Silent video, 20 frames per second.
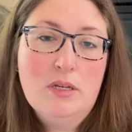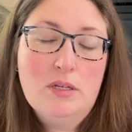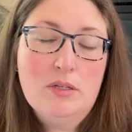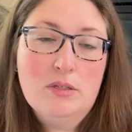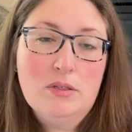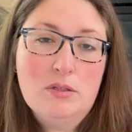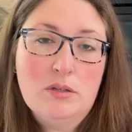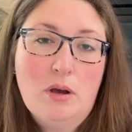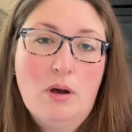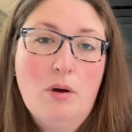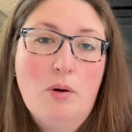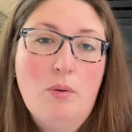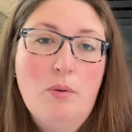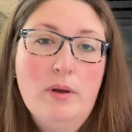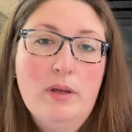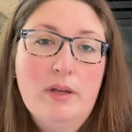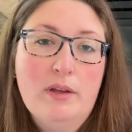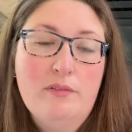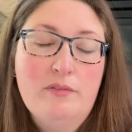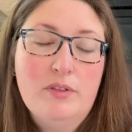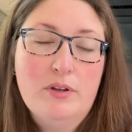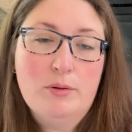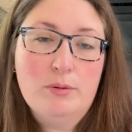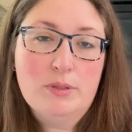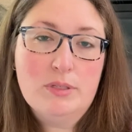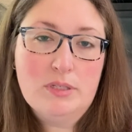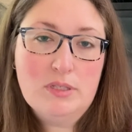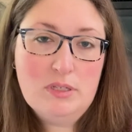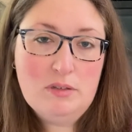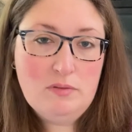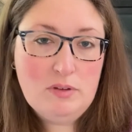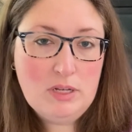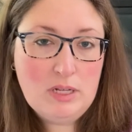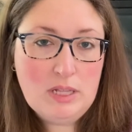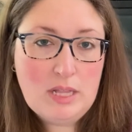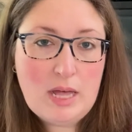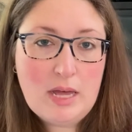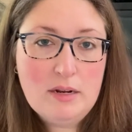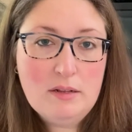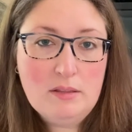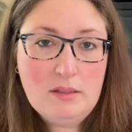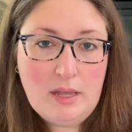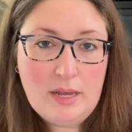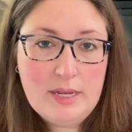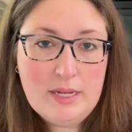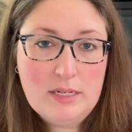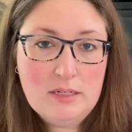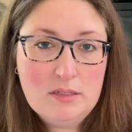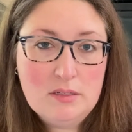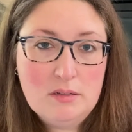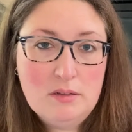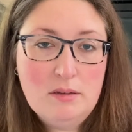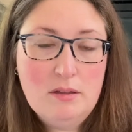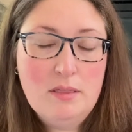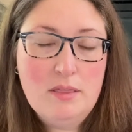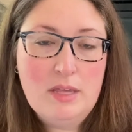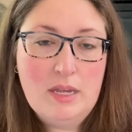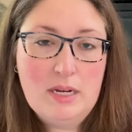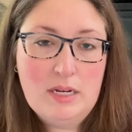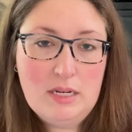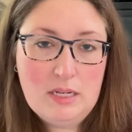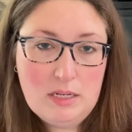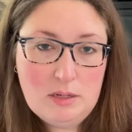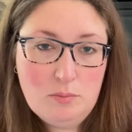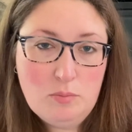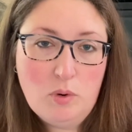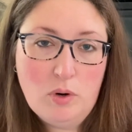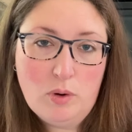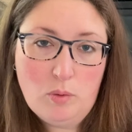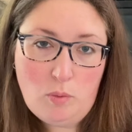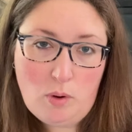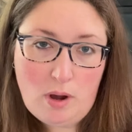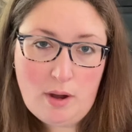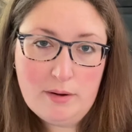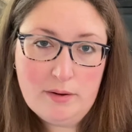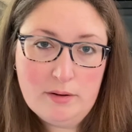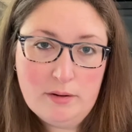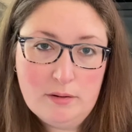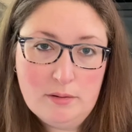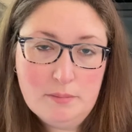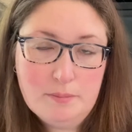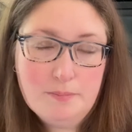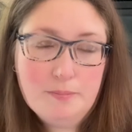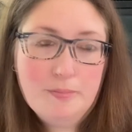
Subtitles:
So if they're receiving a lot of light, they need more water.